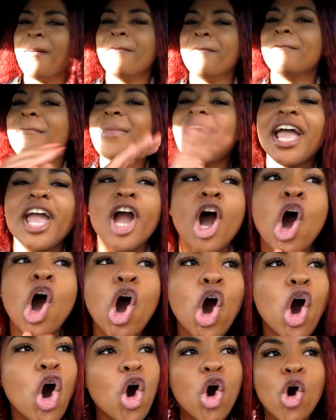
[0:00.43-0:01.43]
My
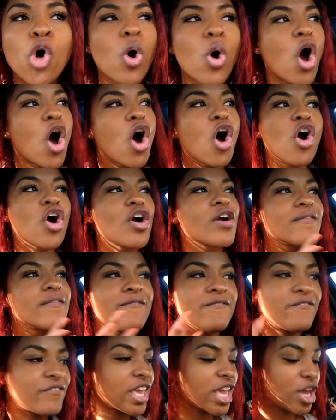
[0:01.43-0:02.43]
whole heart
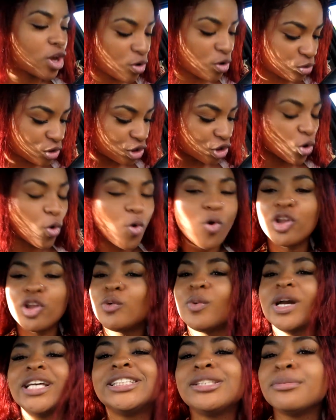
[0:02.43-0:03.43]
fell all the
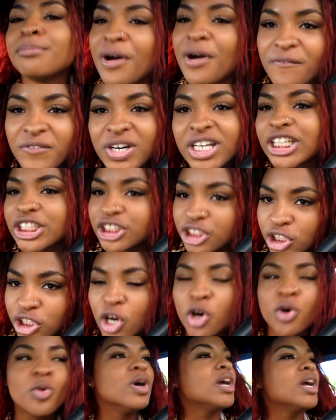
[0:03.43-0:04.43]
way to my fucking toe.